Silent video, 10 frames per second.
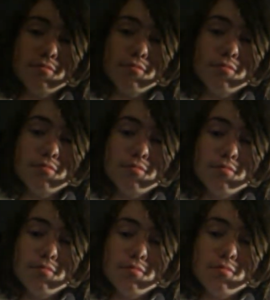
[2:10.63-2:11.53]

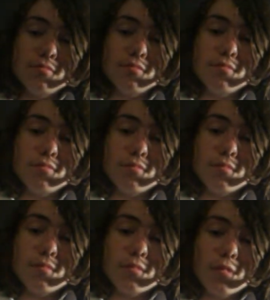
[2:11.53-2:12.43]

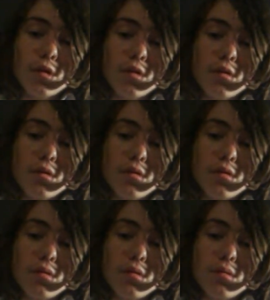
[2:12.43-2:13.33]

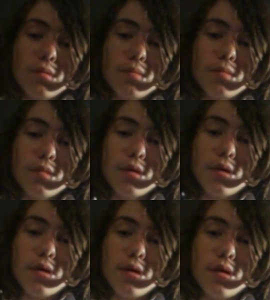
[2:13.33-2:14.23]

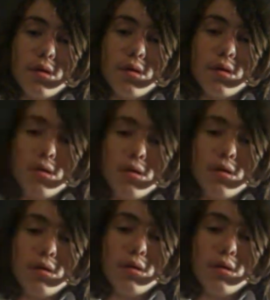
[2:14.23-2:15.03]
Nothing is said.